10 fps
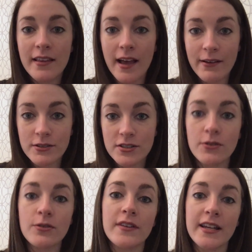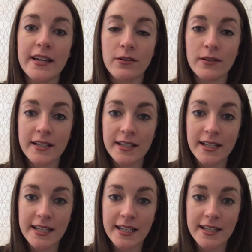I was told that I only
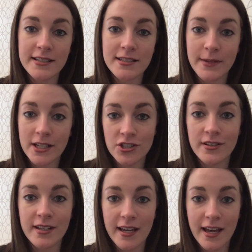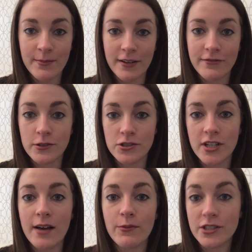needed to make sure that I had my flu
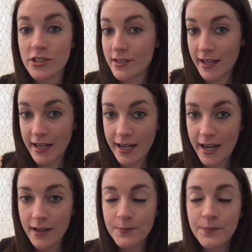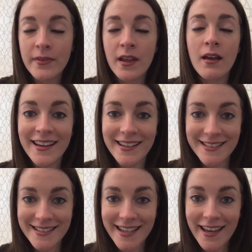shot, which then I got.
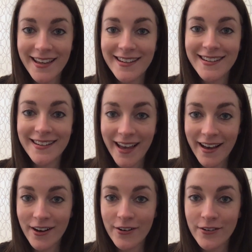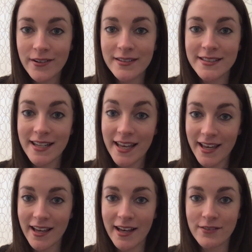Instead,
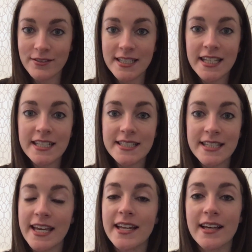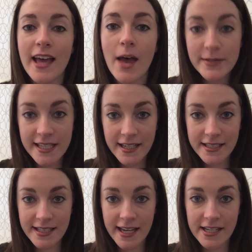today, I was needing to get a
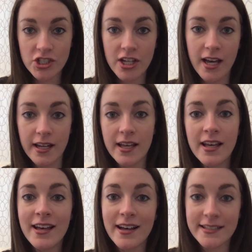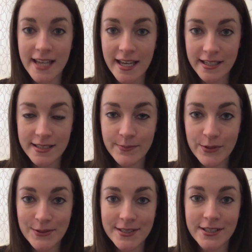hepatitis A shot, a tetanus
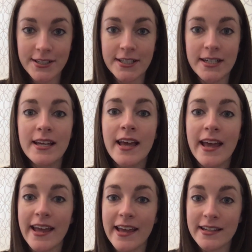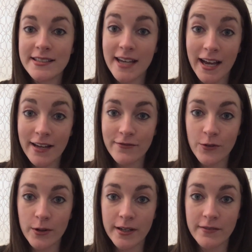booster, and a
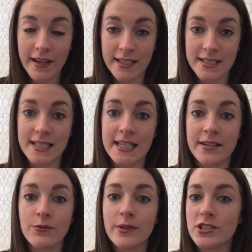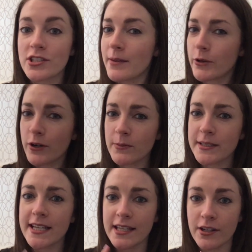typhoid vaccine, which I'm going to be
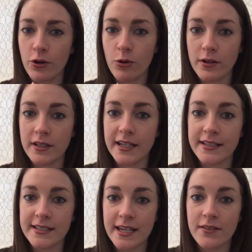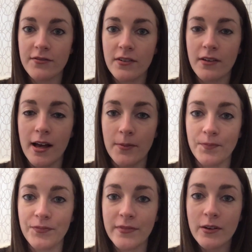taking orally instead of
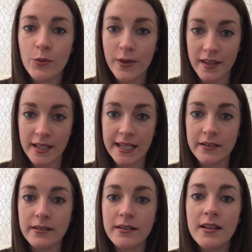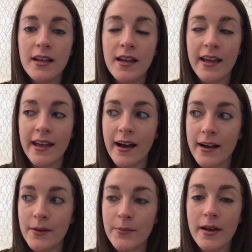with a needle,
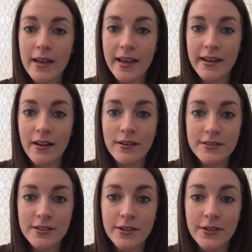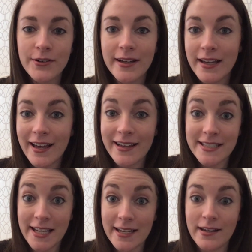and also had to
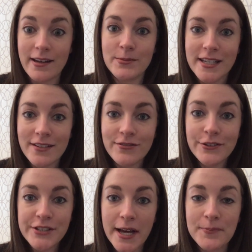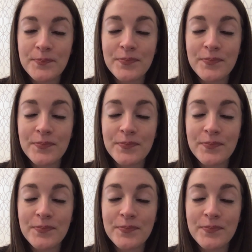get an updated flu shot.